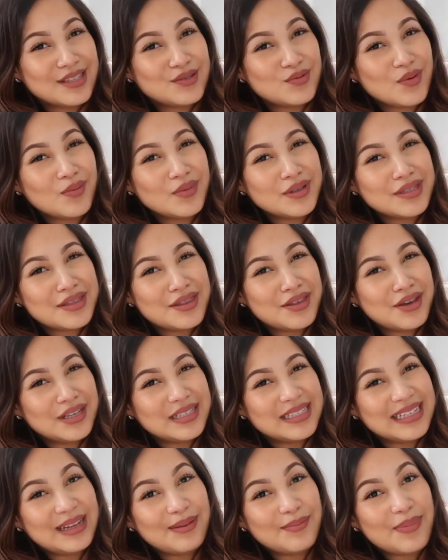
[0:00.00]
This one was
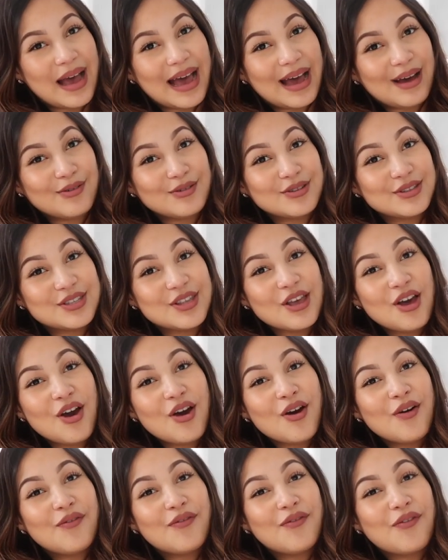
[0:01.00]
£13
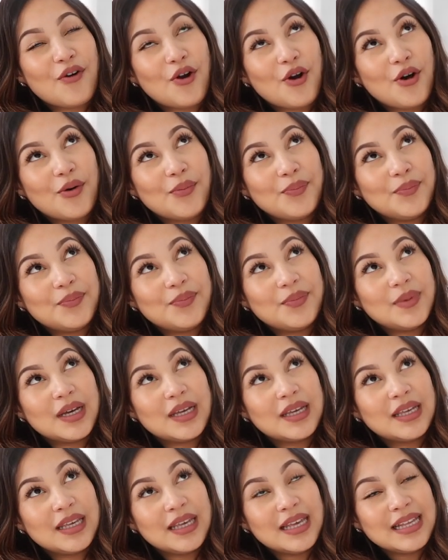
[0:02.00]
from
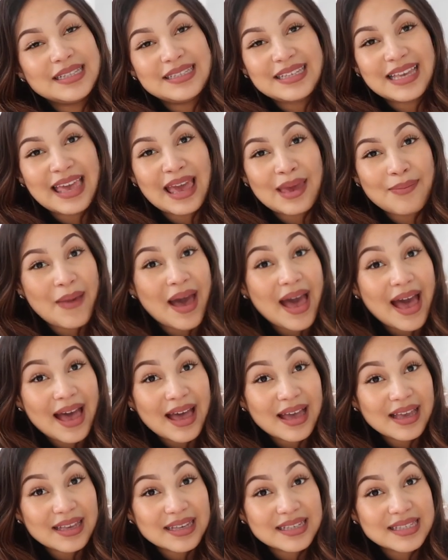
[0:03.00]
TK
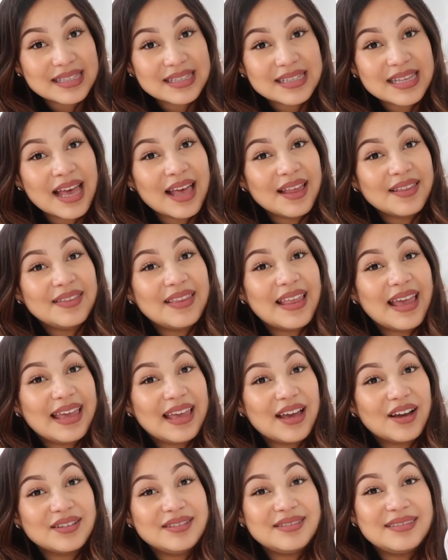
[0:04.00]
Maxx.
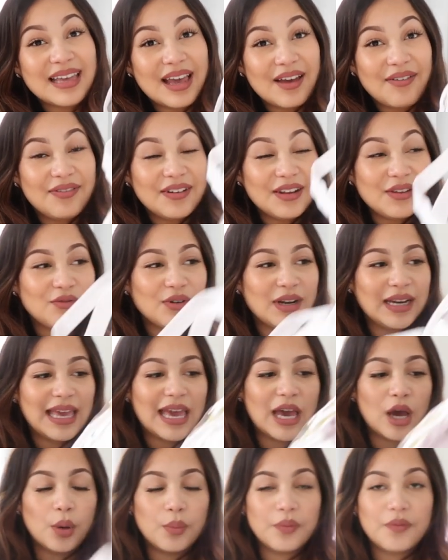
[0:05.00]
They are definitely really
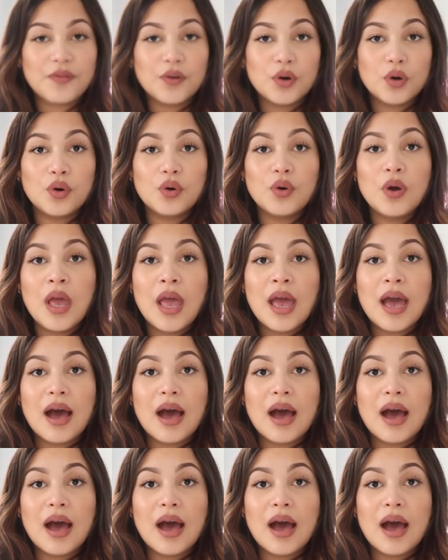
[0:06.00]
helpful.